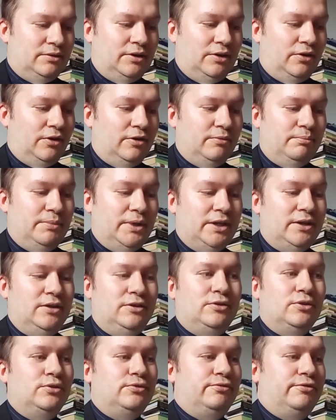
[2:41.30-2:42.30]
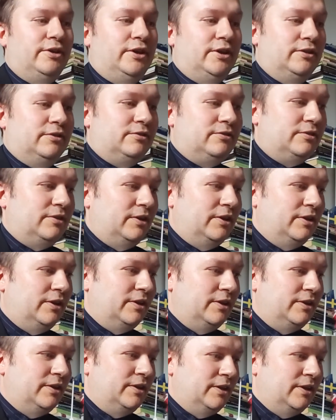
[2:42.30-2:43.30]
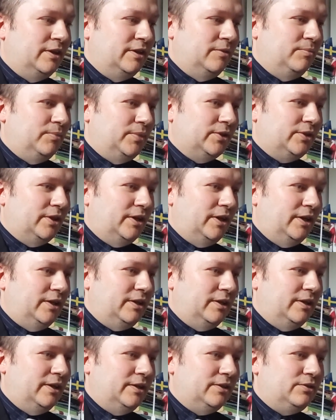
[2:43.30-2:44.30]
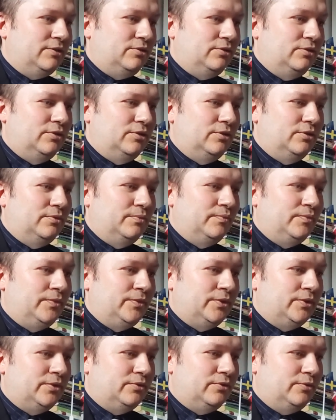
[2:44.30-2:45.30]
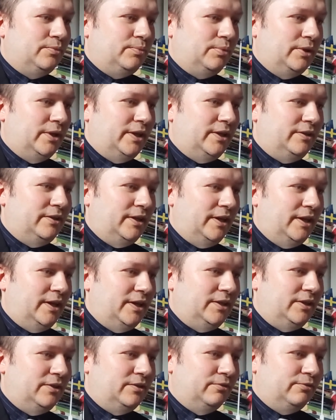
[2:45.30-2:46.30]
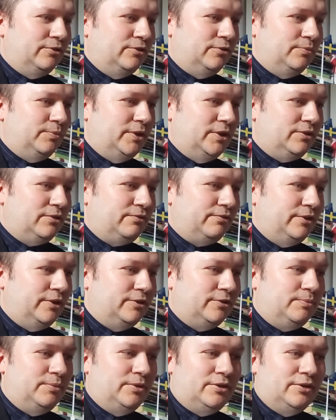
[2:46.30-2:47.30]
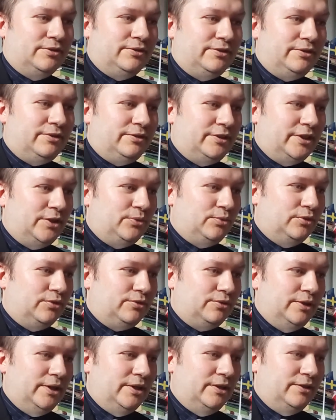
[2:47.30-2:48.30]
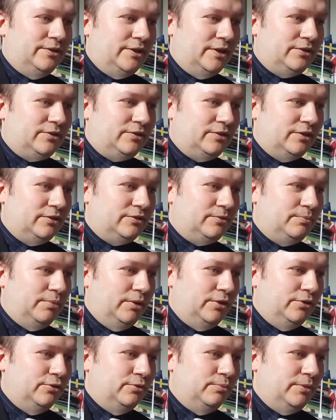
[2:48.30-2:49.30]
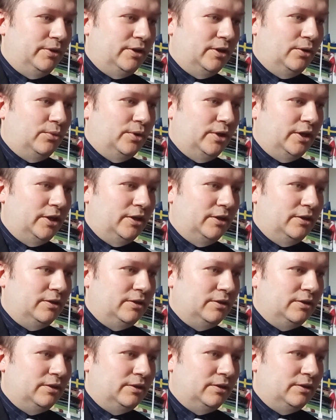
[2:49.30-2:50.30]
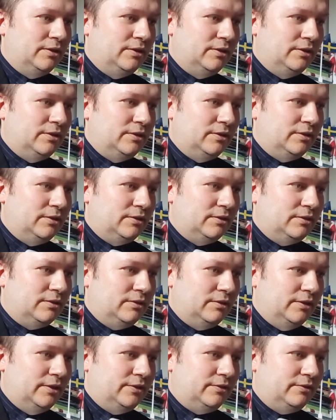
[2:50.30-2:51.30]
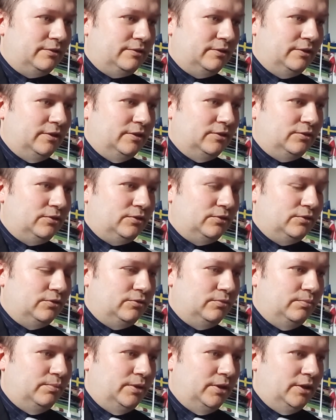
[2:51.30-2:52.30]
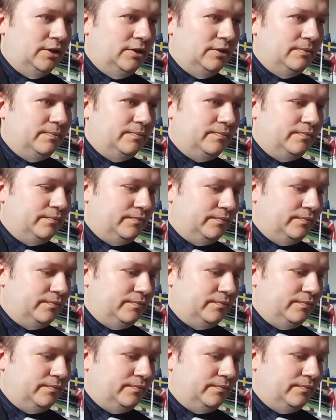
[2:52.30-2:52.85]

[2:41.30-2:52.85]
are many good things, but I'd like to play the end of the speech first, because that just blew me away. Let's see, it should be